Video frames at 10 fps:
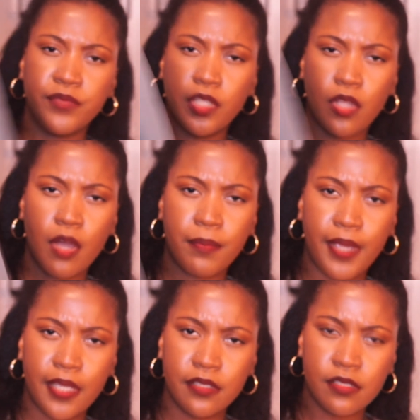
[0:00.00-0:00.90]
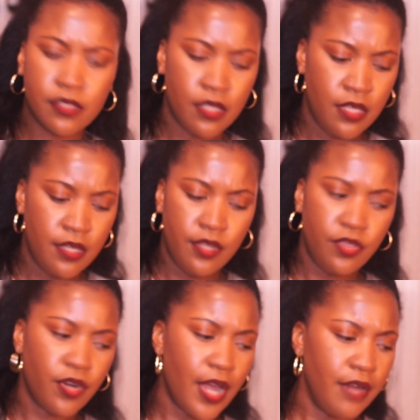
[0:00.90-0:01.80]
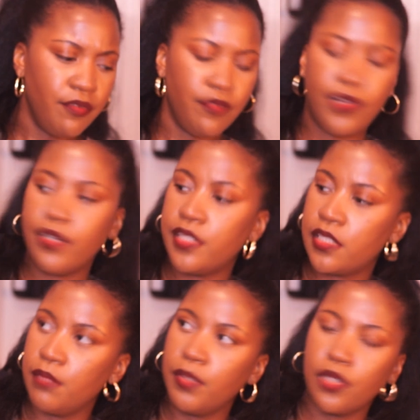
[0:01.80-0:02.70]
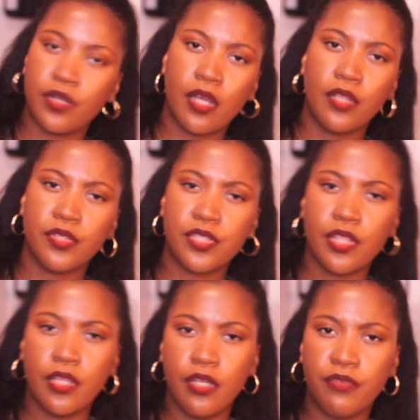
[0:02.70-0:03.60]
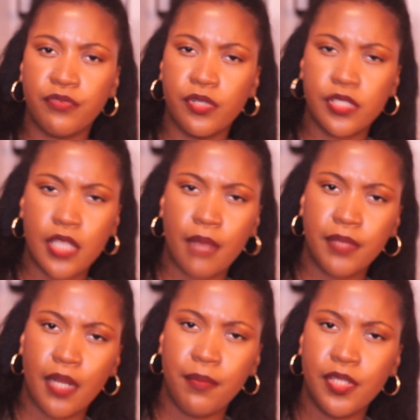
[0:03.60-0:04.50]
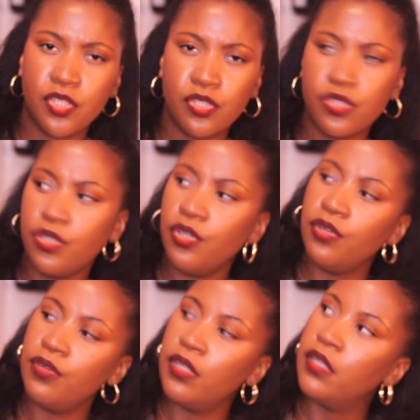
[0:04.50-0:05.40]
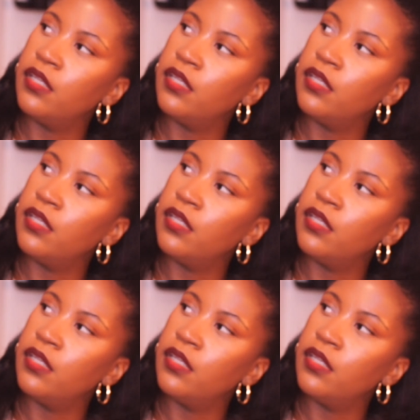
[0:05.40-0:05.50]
The long pants. They're kind of a very similar color to the first top that I mentioned to you.